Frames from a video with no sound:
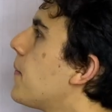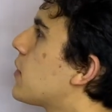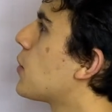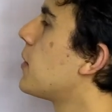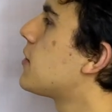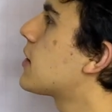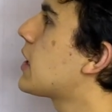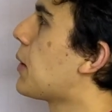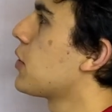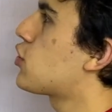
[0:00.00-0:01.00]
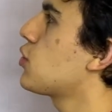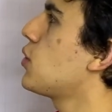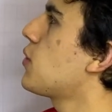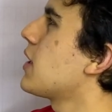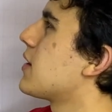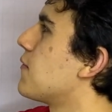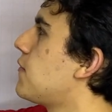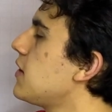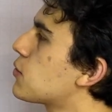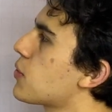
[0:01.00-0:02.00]
So basically, I want to show you that
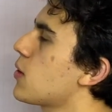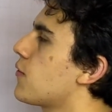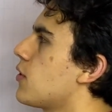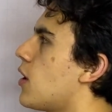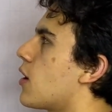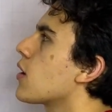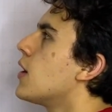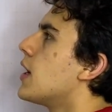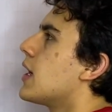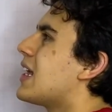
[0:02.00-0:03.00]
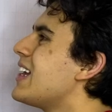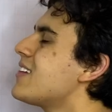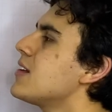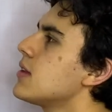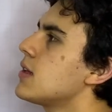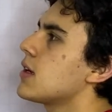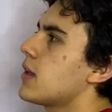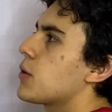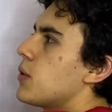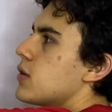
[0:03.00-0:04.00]
v squared over r is indeed
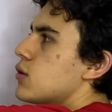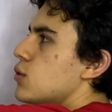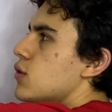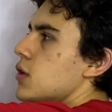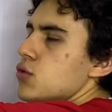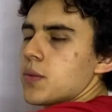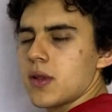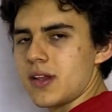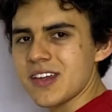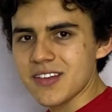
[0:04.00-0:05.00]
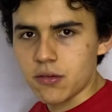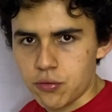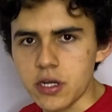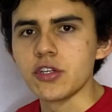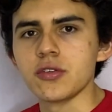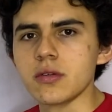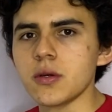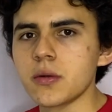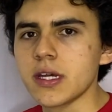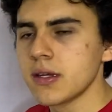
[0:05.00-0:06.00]
equal to centripetal acceleration,
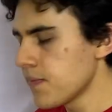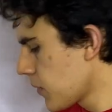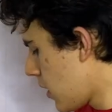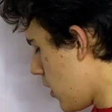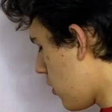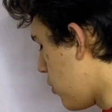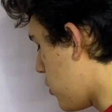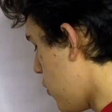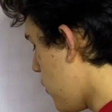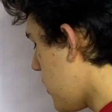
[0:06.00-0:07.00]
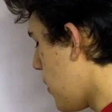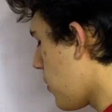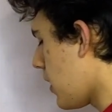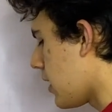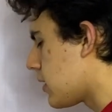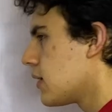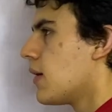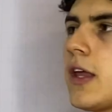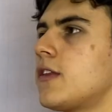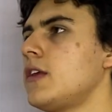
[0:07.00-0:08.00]
okay? So it turns out that
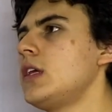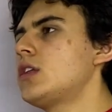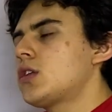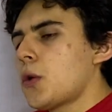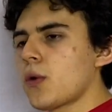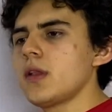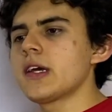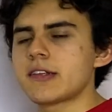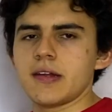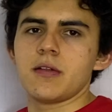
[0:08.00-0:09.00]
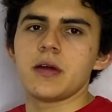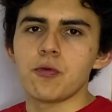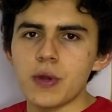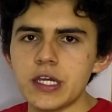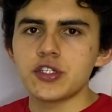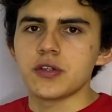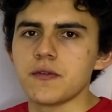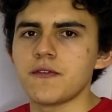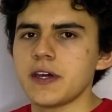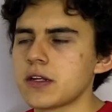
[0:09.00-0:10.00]
the total acceleration
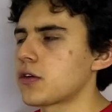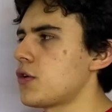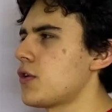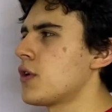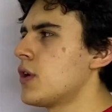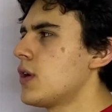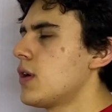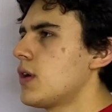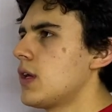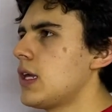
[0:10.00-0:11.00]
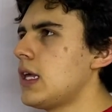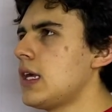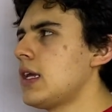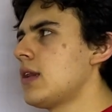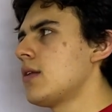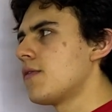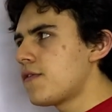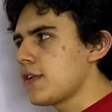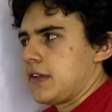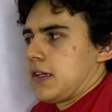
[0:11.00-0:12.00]
vector in
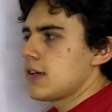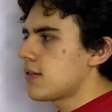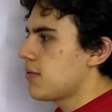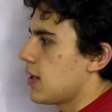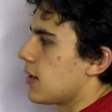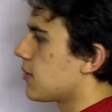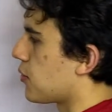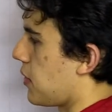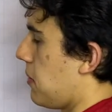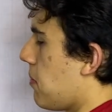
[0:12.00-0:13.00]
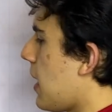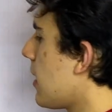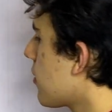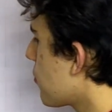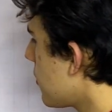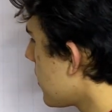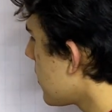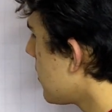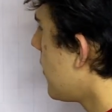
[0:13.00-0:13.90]
physics, or in math really,